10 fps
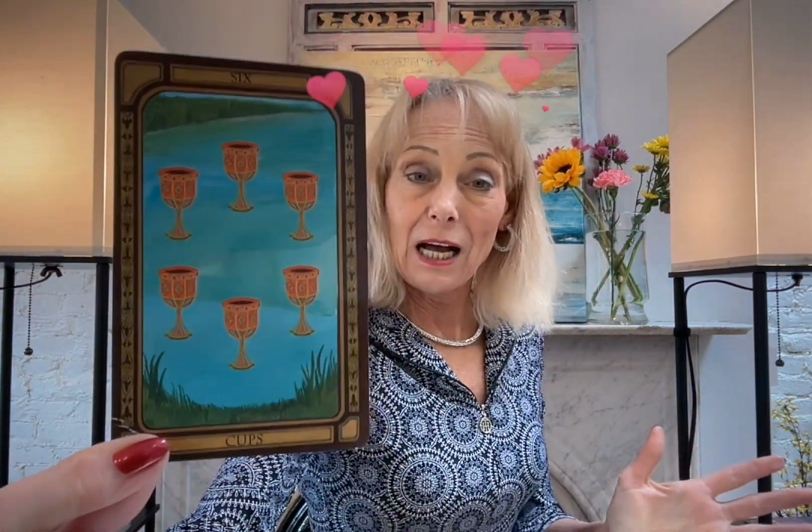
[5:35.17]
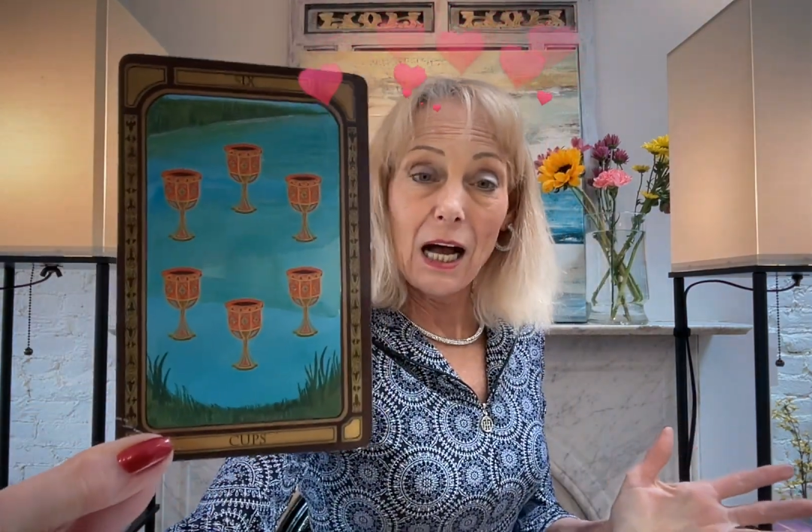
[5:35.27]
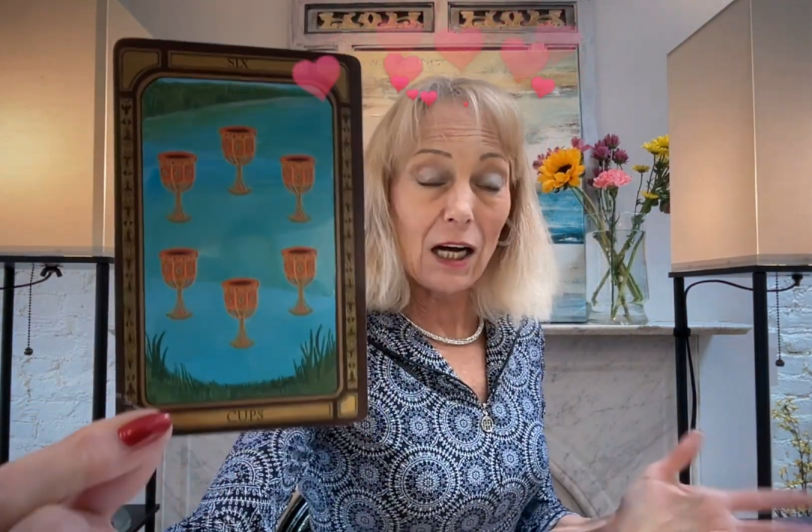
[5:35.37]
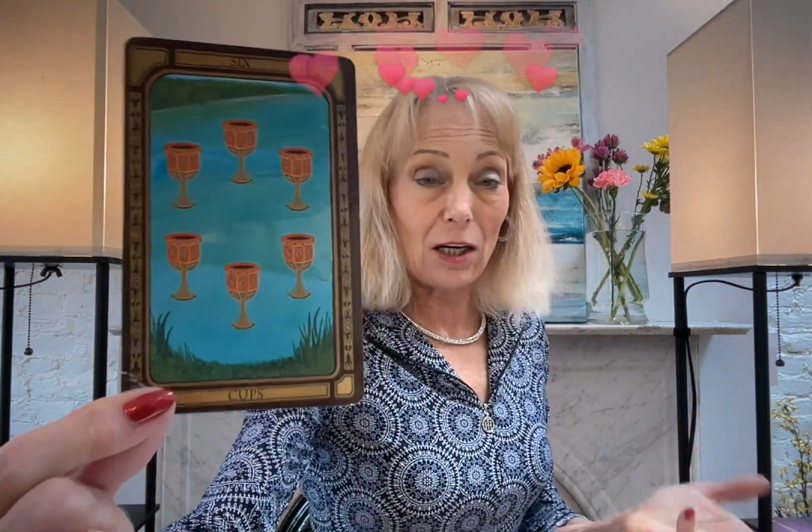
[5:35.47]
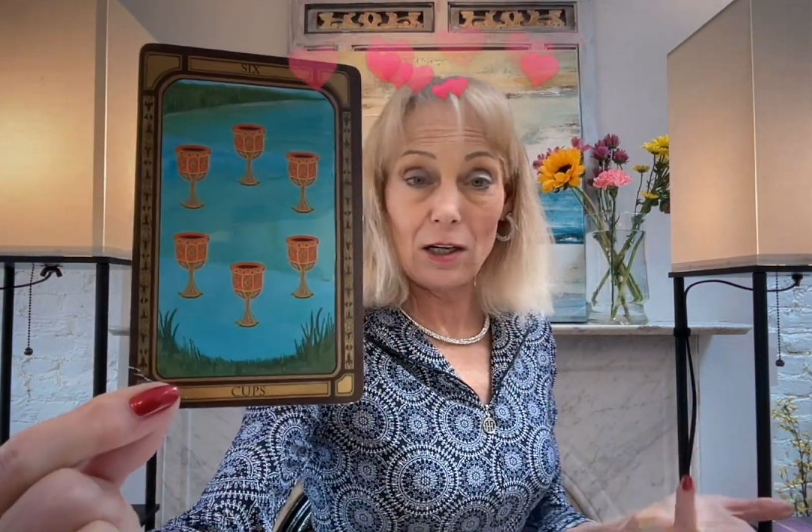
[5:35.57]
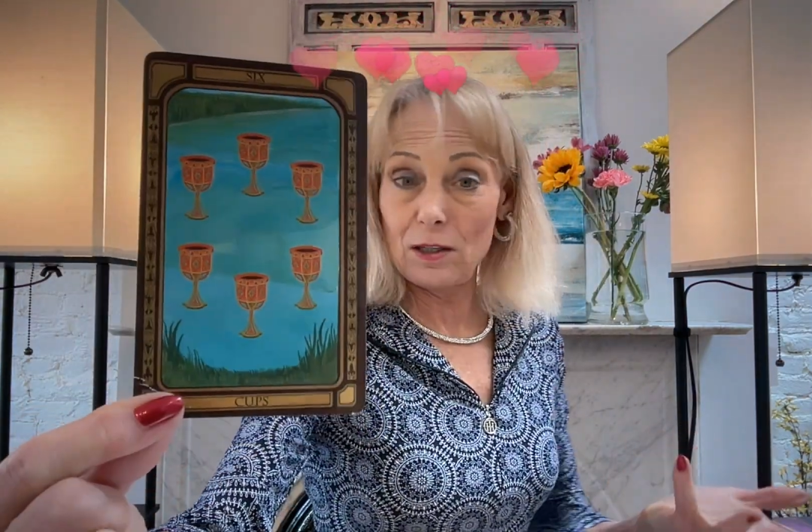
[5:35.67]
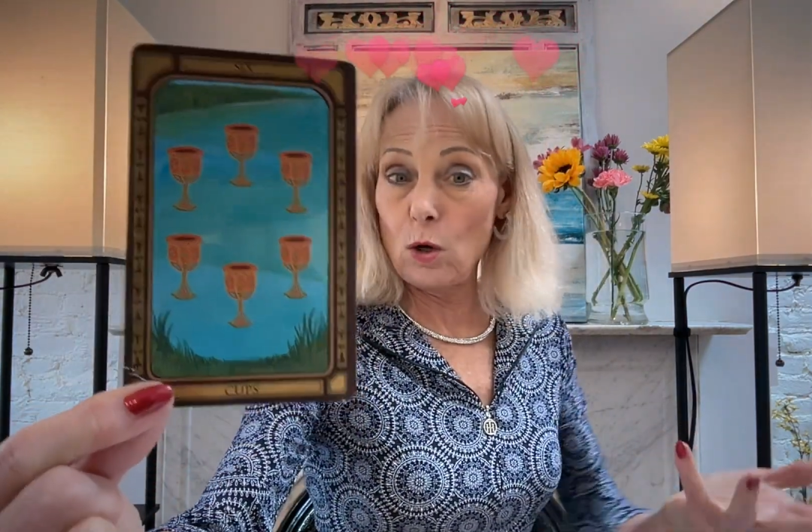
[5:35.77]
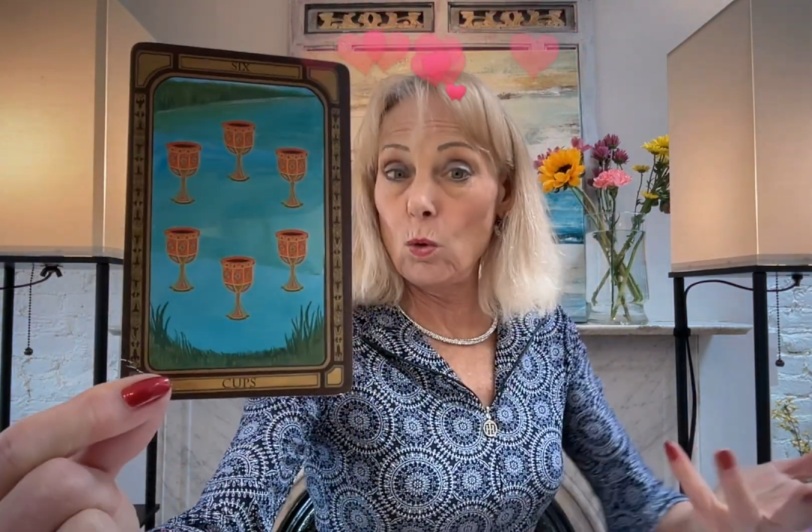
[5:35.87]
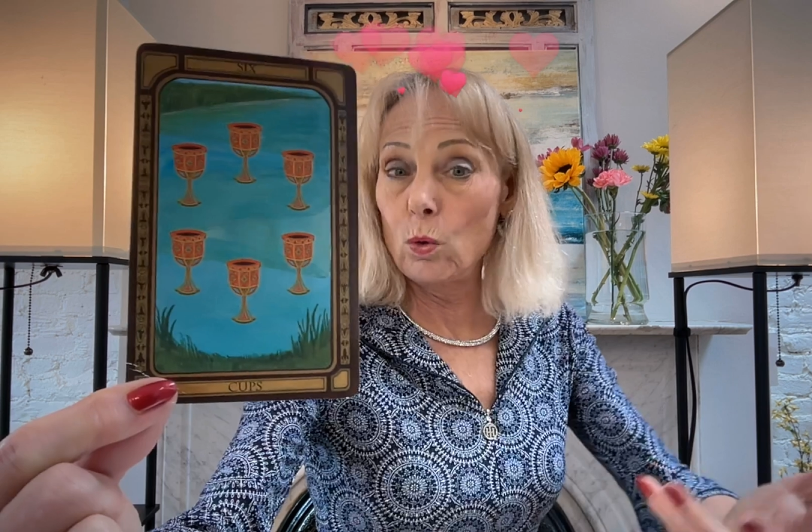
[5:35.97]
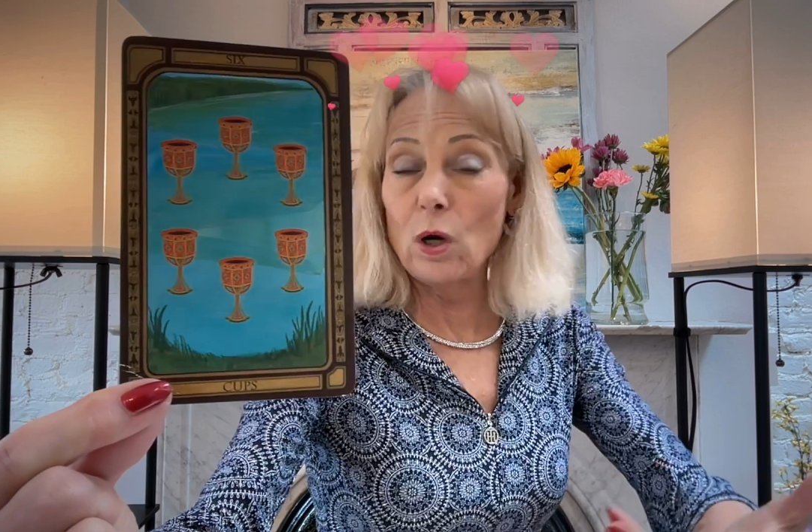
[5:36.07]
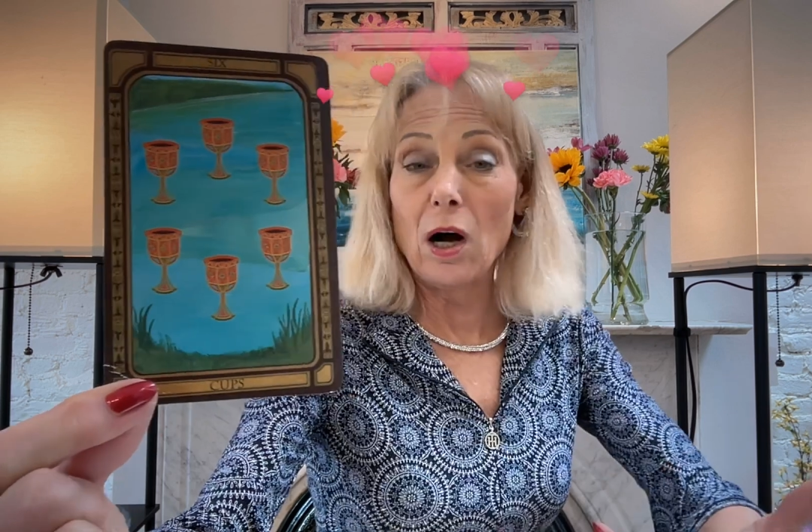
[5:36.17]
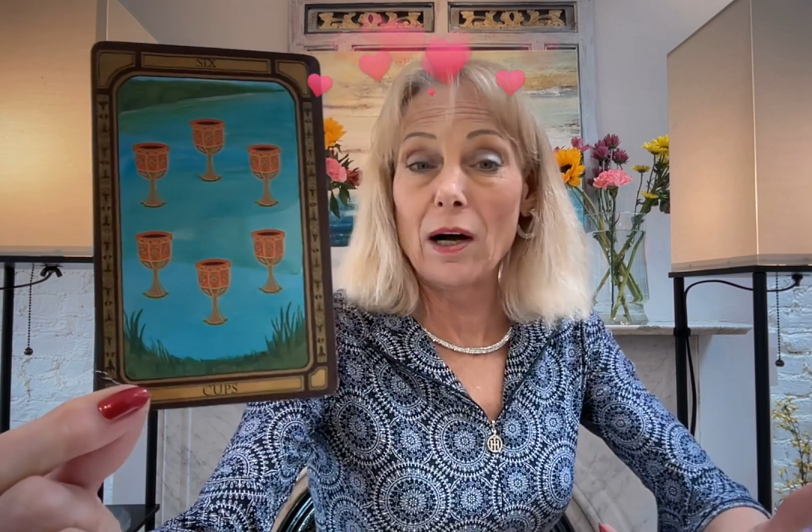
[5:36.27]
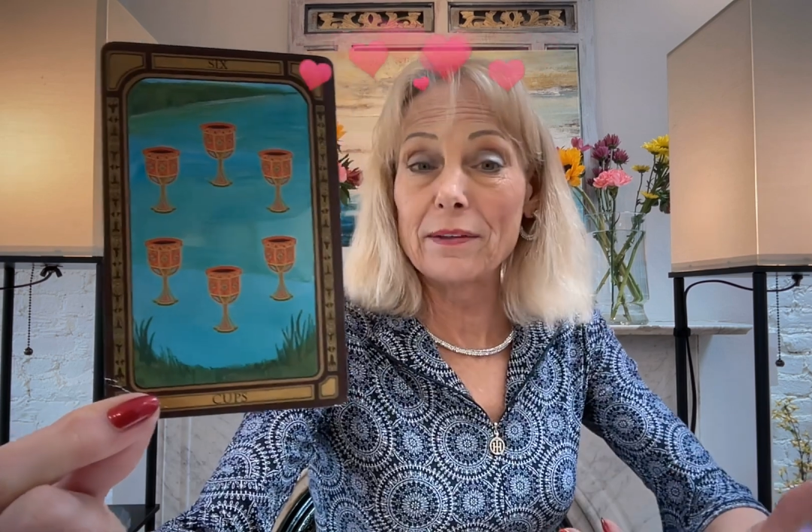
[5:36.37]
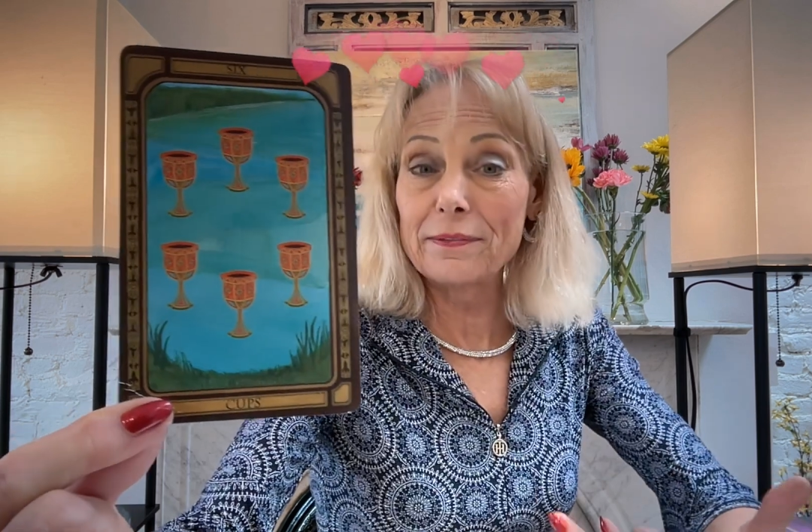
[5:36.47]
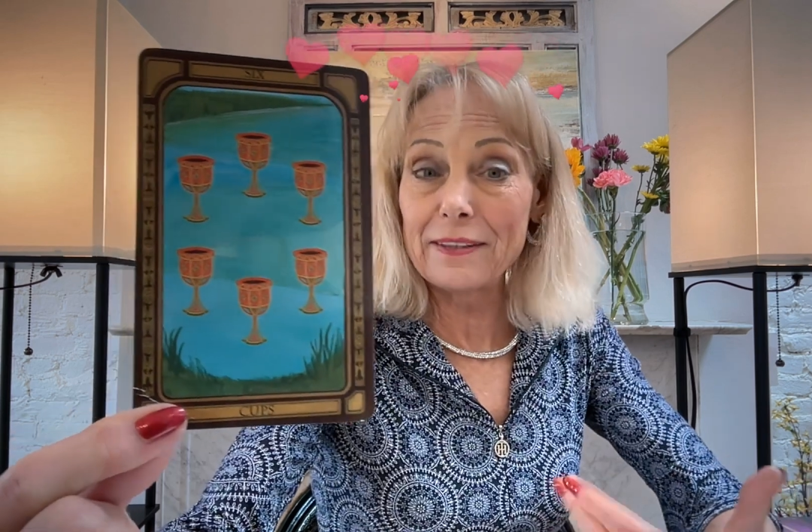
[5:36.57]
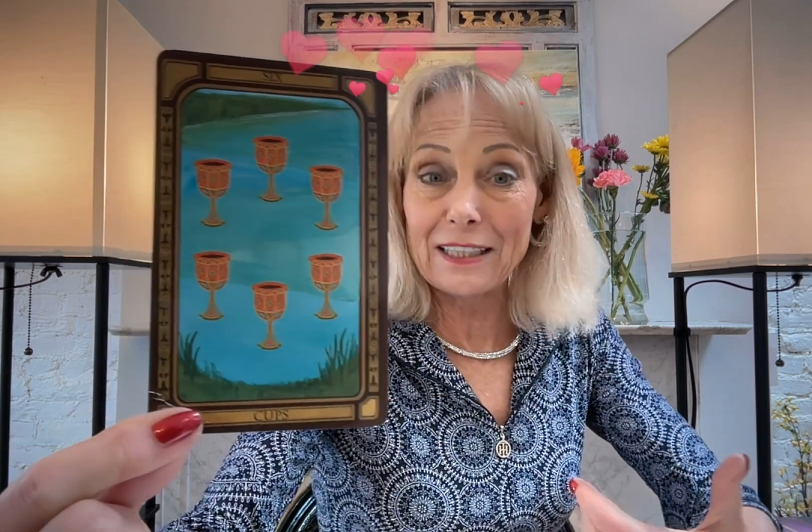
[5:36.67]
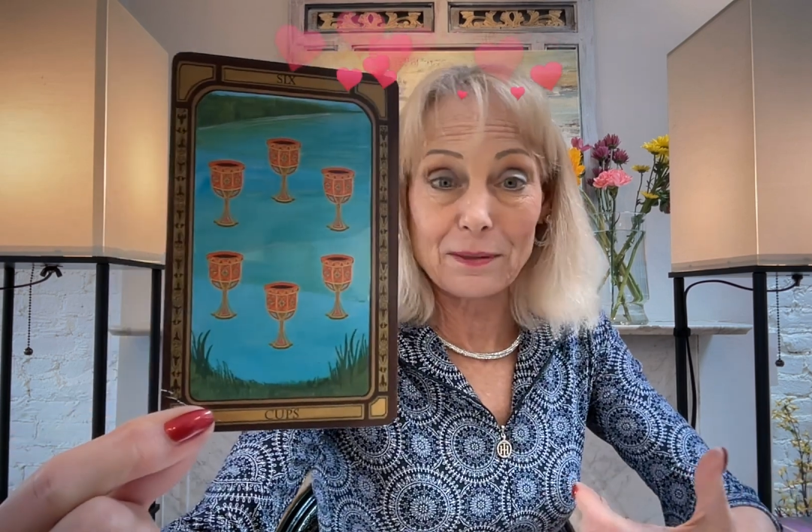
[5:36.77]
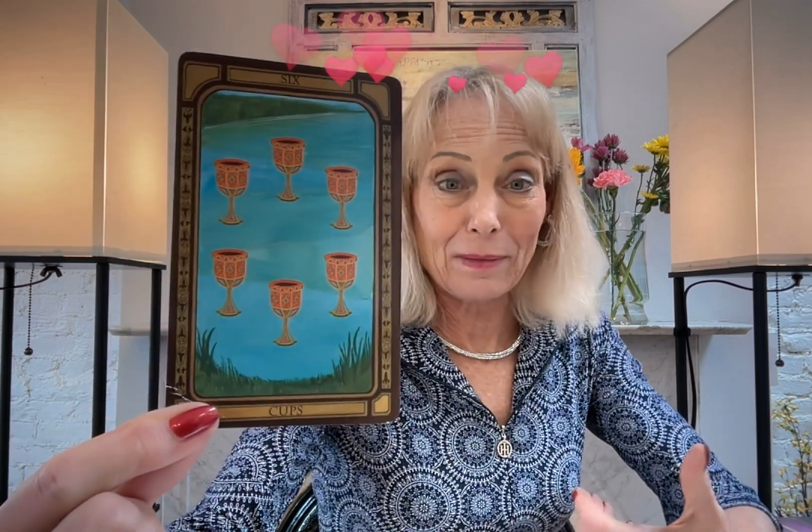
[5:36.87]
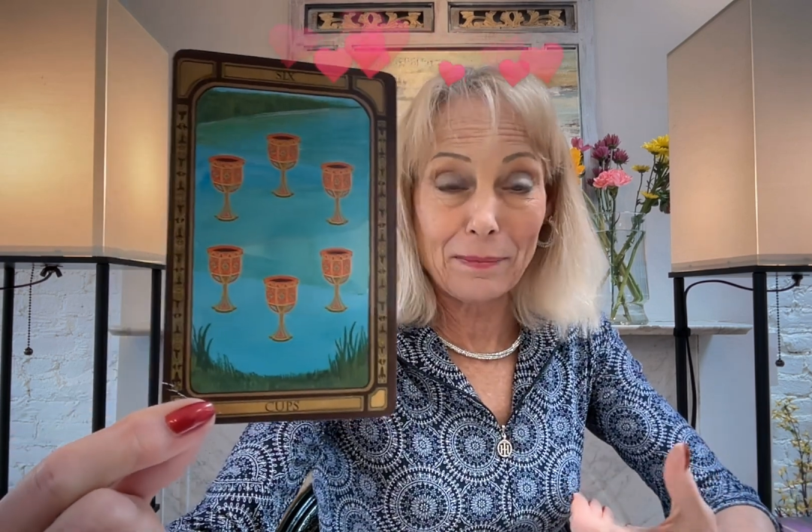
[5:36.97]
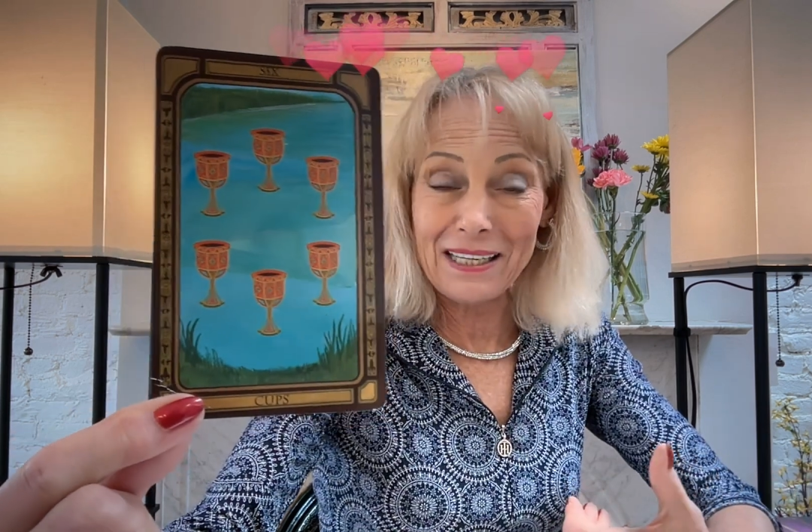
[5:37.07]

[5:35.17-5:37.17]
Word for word: of old conflict maybe